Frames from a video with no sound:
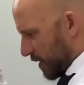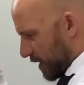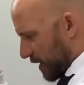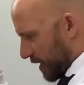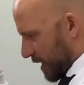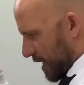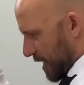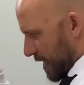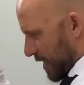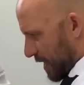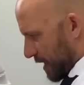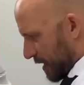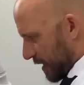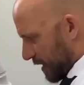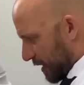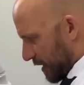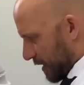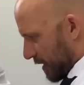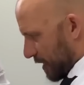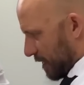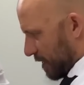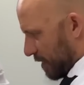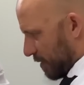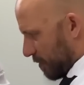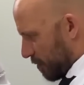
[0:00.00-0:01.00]

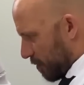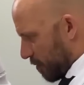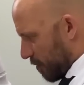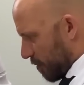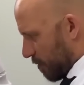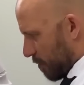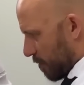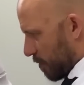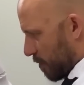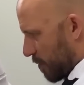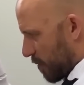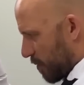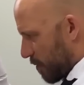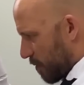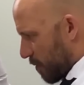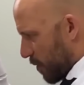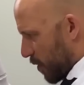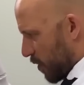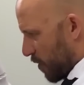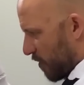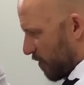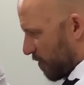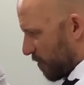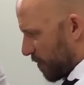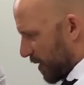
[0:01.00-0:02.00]
6,
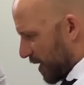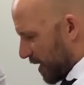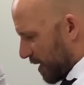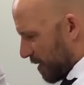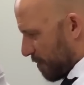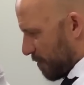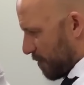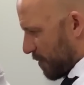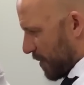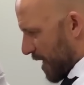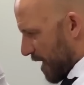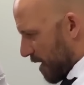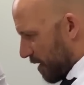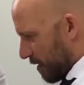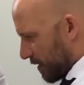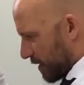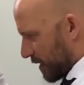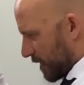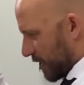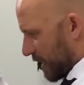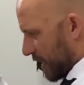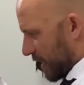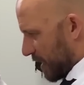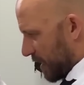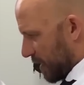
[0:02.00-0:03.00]
movement,
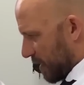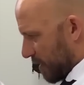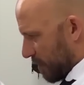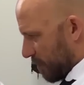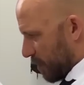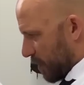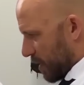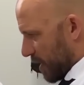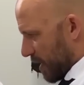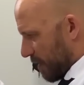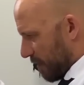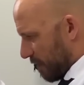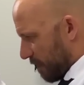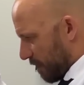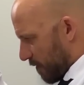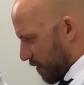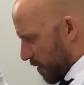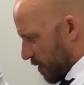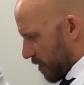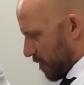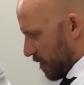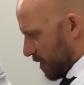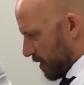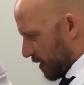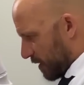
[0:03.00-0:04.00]
bouncy,
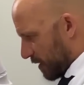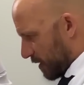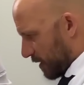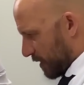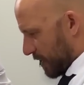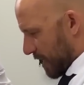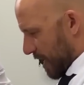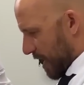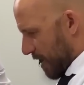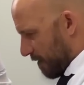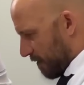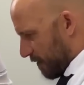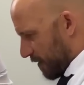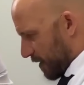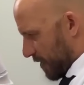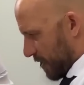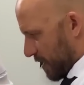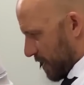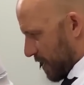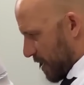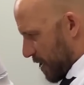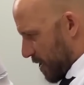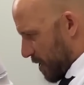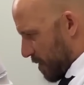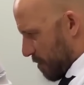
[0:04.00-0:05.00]
playful,
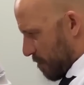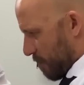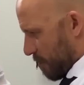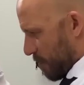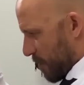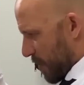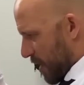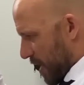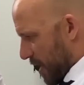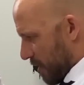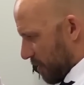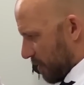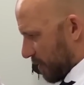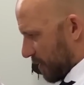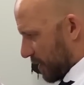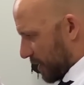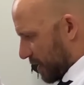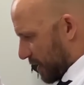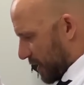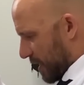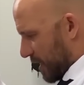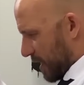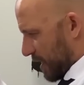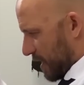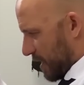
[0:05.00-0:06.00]
7,
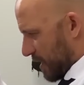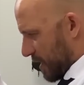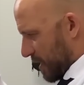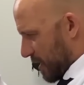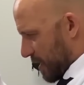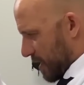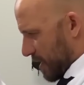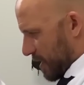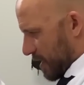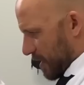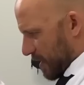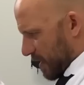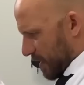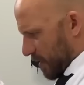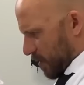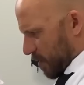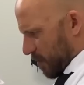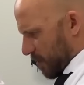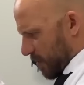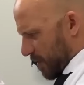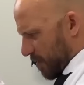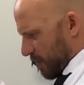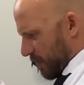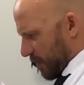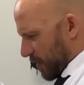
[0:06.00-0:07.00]
bouncy, a little
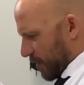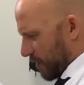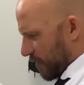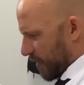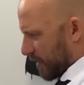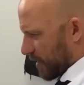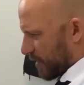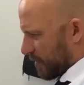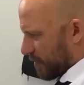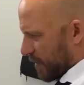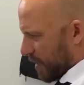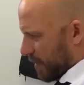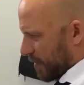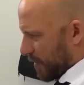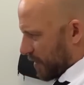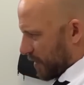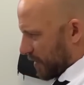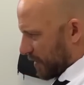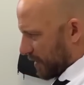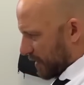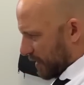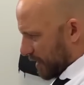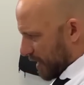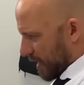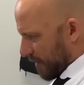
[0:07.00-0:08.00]
bit of restriction maybe on
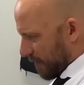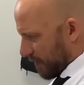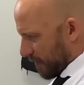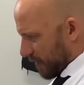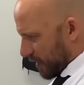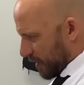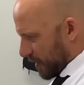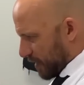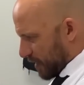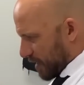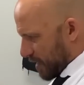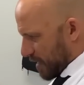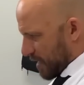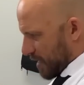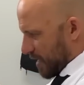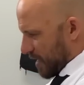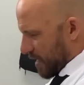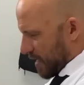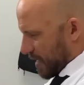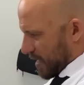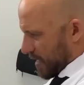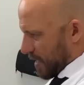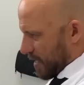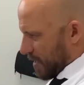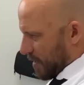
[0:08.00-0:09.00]
7,
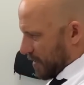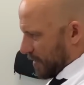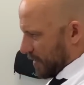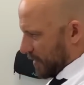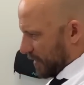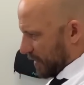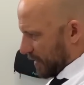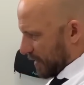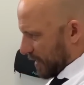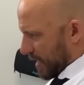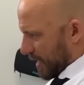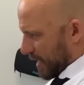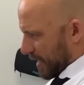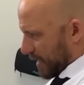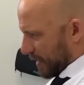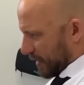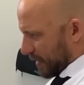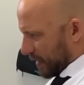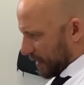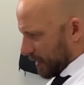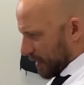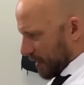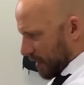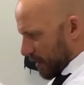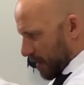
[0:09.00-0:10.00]

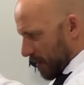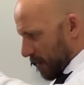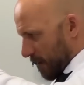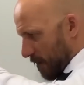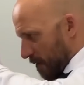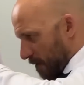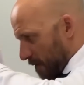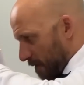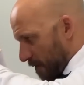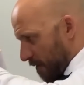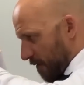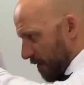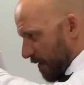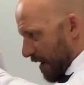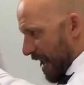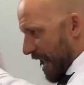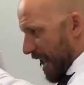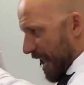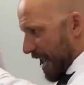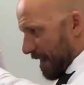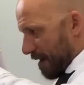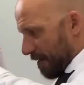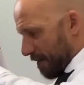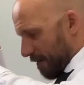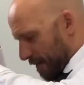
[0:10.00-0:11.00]
6,
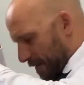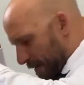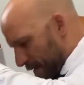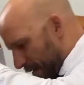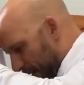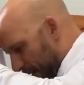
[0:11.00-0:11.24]
5.